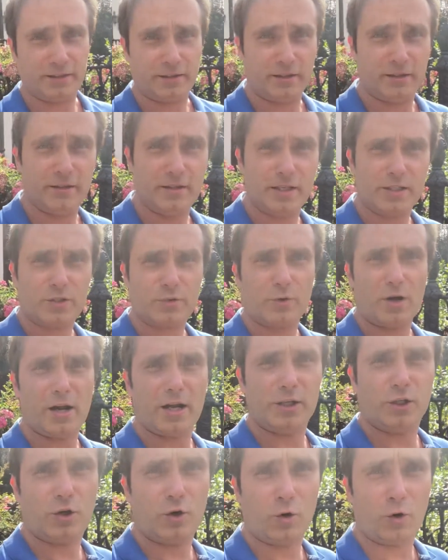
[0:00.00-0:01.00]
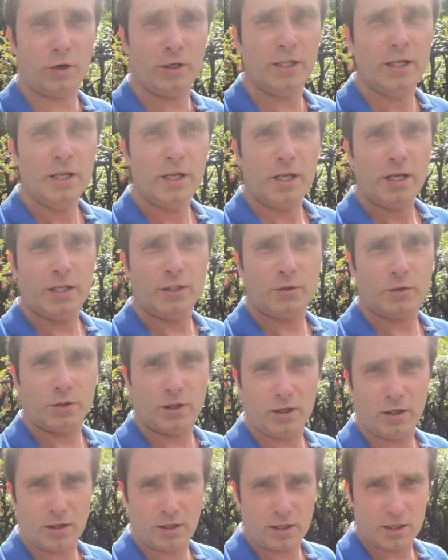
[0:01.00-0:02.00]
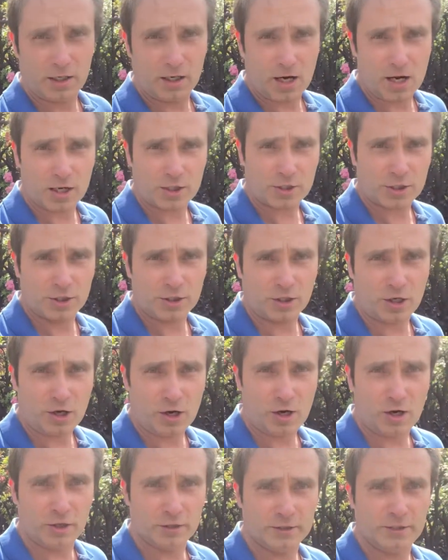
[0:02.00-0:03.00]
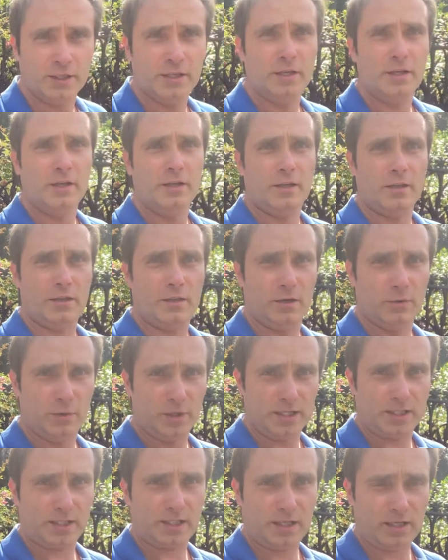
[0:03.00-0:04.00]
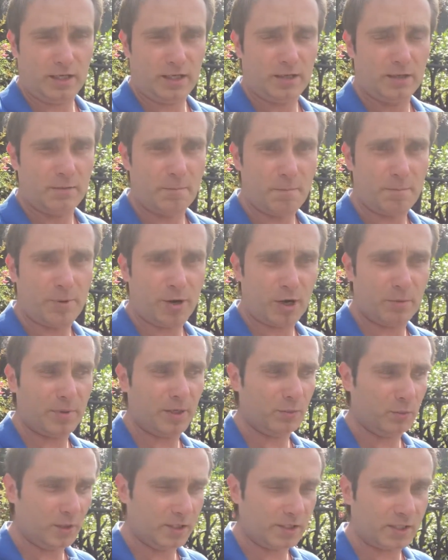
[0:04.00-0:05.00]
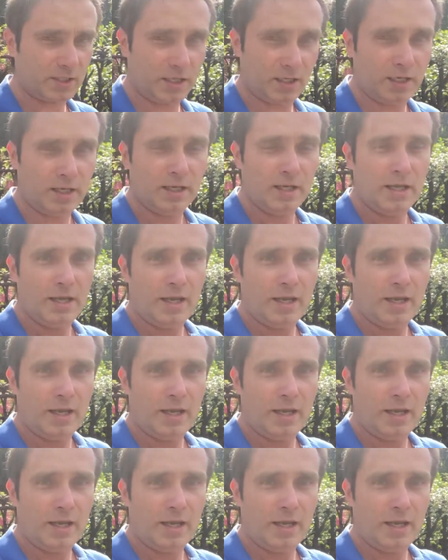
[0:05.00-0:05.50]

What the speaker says: Turned this rye and corn into a little concoction called the whiskey, bourbon whiskey.